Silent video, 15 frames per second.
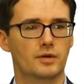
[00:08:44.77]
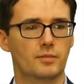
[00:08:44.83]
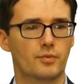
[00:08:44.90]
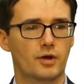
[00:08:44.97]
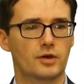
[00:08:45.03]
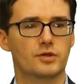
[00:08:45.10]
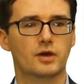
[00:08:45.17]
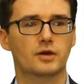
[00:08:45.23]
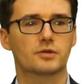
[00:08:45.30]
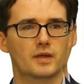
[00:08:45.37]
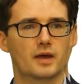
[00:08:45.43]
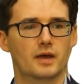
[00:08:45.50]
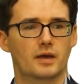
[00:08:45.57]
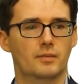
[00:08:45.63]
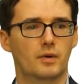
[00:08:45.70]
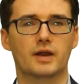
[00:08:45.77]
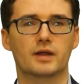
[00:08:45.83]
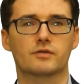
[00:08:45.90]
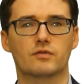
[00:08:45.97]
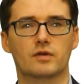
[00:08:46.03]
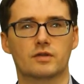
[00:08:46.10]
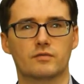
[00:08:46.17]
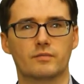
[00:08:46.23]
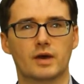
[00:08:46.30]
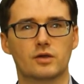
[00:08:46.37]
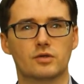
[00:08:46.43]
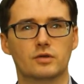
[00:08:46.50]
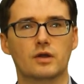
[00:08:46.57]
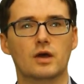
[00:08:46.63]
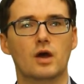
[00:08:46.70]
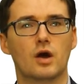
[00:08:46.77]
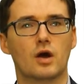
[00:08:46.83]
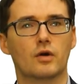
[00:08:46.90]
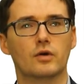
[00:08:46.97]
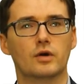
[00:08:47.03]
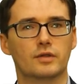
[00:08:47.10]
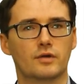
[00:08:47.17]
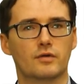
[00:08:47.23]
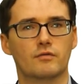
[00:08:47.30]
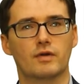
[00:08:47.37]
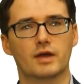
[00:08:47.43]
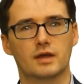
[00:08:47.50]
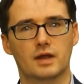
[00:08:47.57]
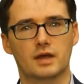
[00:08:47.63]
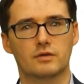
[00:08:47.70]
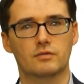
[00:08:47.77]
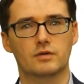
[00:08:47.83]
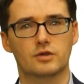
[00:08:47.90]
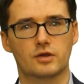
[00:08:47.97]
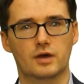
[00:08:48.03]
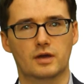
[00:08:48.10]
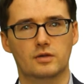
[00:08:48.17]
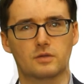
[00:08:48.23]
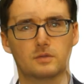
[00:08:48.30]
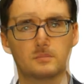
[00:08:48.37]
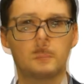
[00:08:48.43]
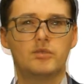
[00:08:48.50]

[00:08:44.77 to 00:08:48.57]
projects such as finance transformation or other regulatory change.